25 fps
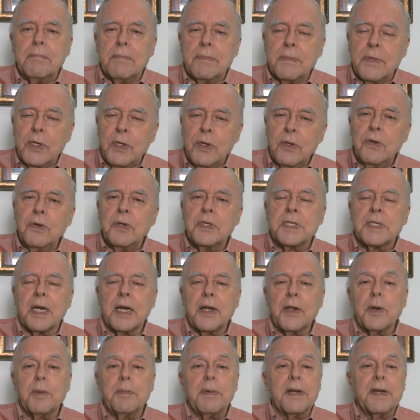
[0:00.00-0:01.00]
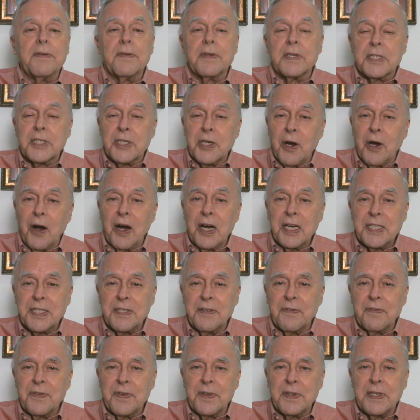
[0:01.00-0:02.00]
use a little bit of this
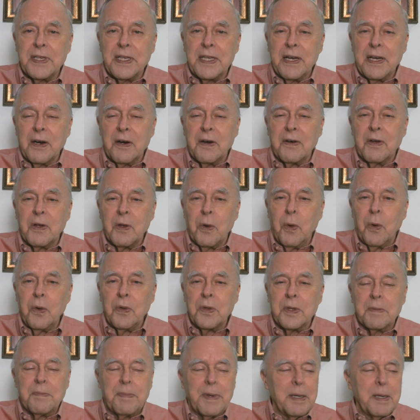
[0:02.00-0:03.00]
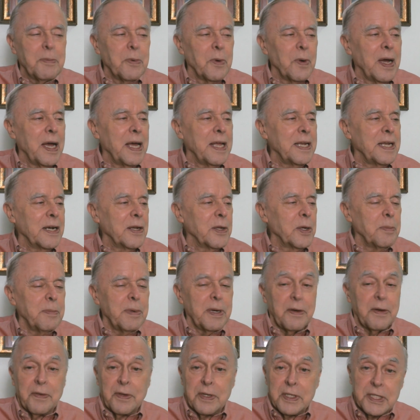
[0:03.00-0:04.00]
caution from the older people and a little
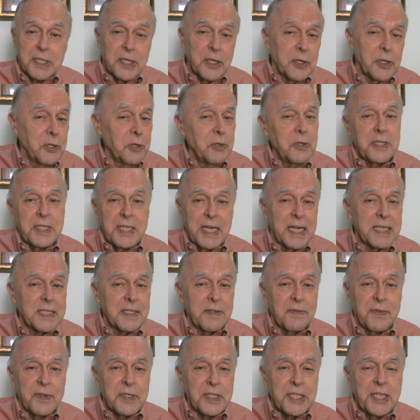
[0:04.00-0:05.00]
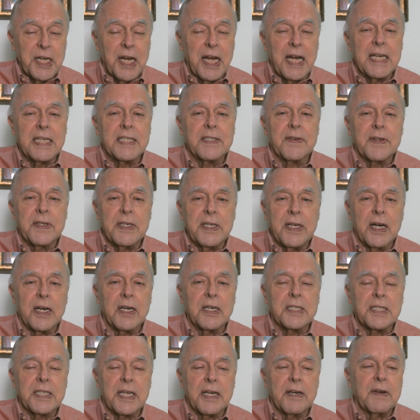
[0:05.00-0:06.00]
bit of this enthusiasm for change from the
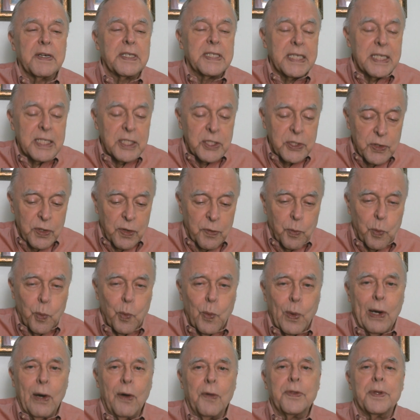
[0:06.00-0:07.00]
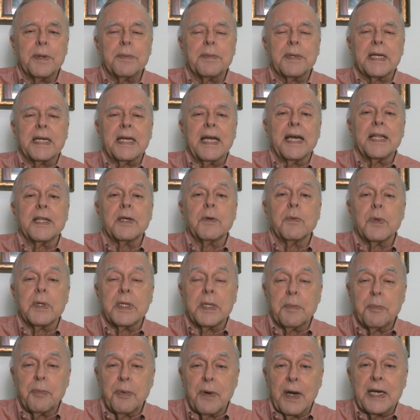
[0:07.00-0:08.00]
younger generation and sort of weld them together with
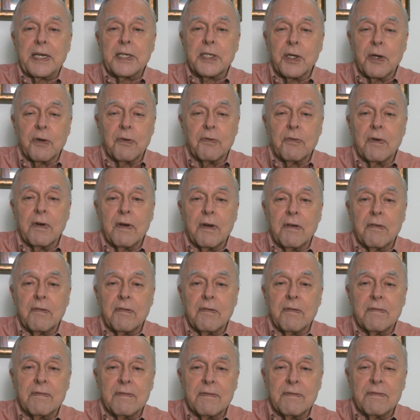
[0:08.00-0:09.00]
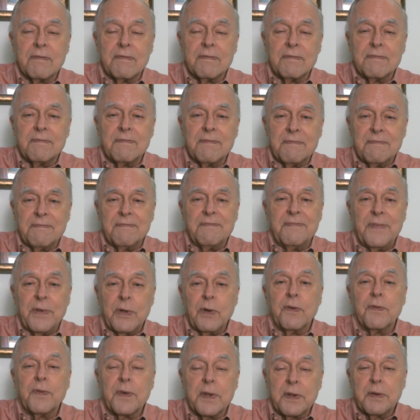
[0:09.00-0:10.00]
the practical
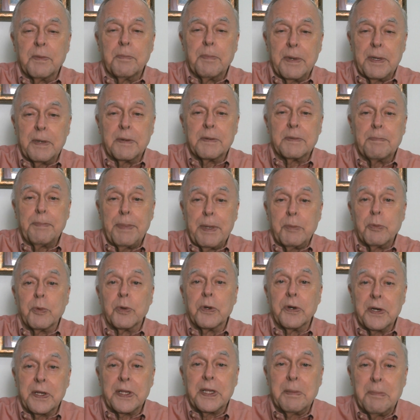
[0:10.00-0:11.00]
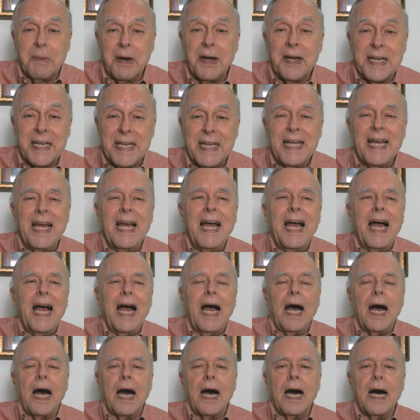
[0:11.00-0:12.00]
view for the people earning the money
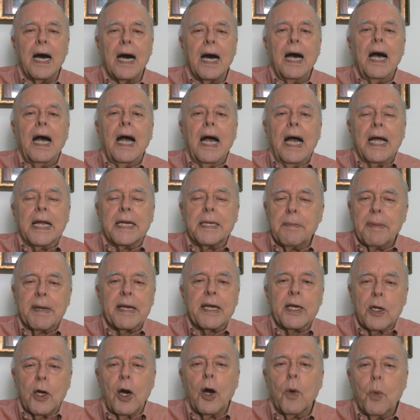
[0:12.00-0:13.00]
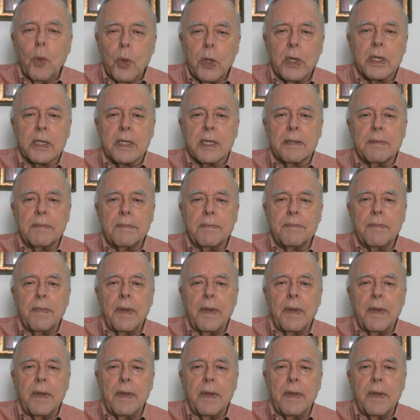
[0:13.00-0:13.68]
to make it all work.